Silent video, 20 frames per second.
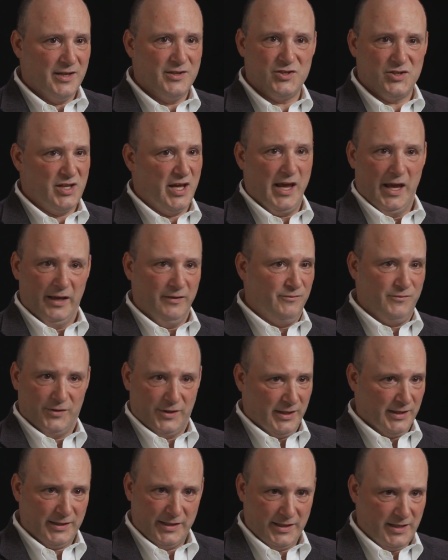it's
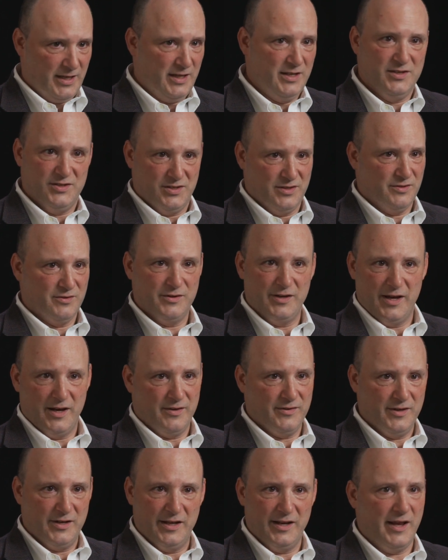infinitely easier now
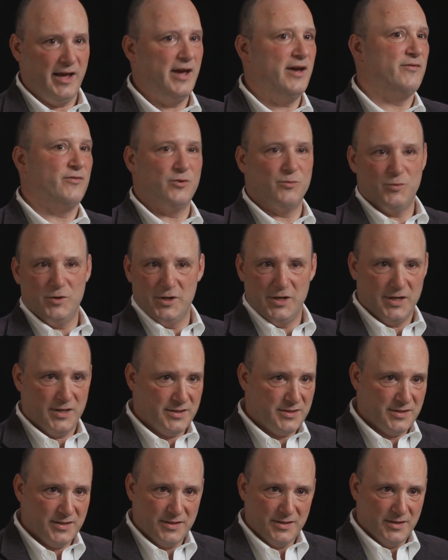than it ever was.
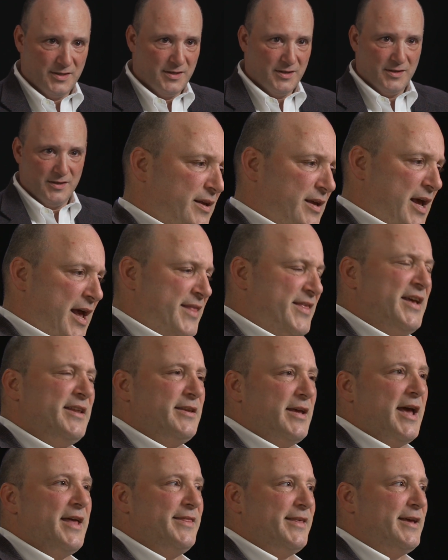And
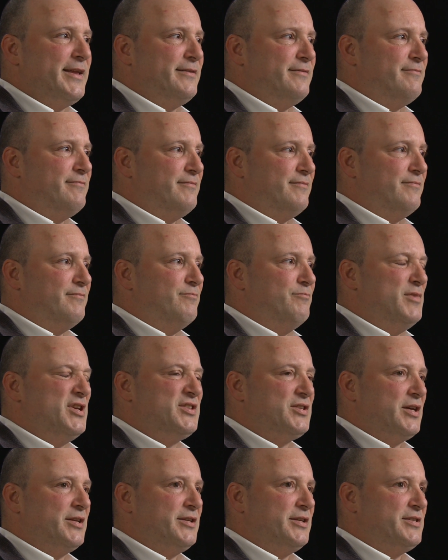then
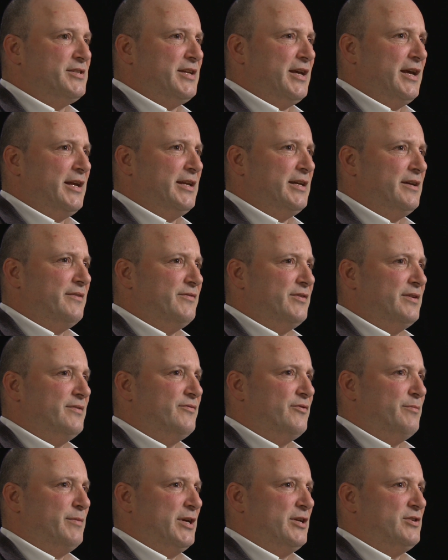misunderstanding of the
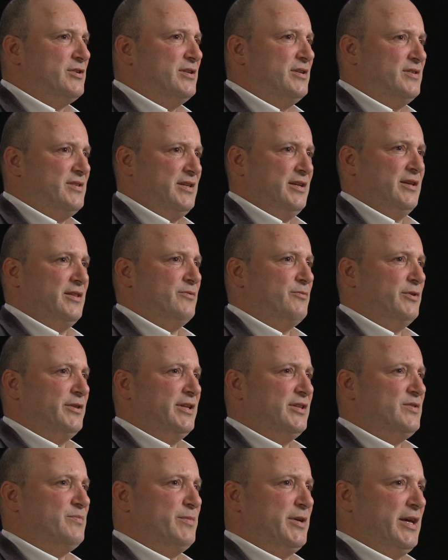information is the other one
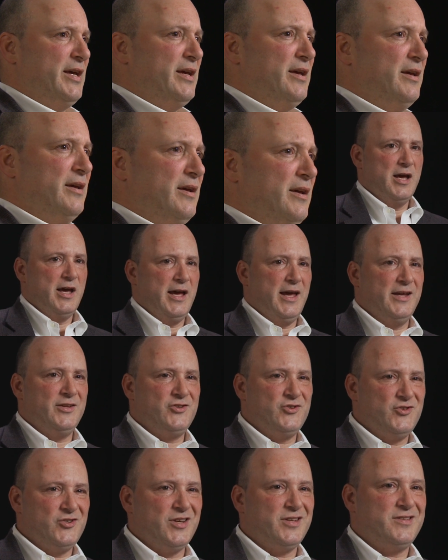that's big.
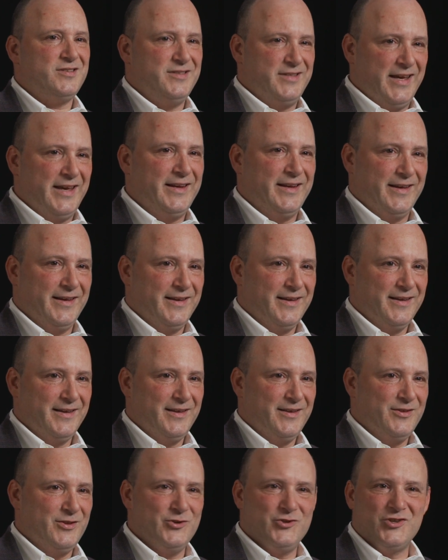It's just data.
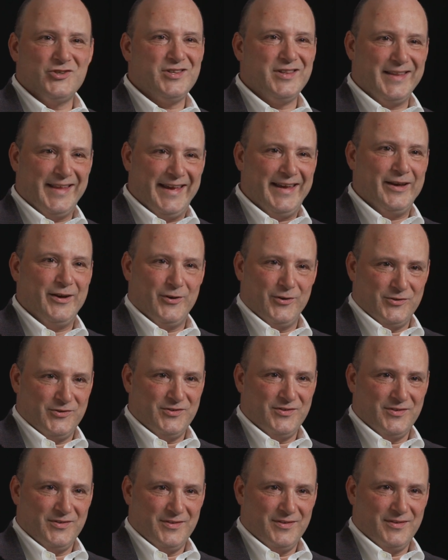They're just Legos.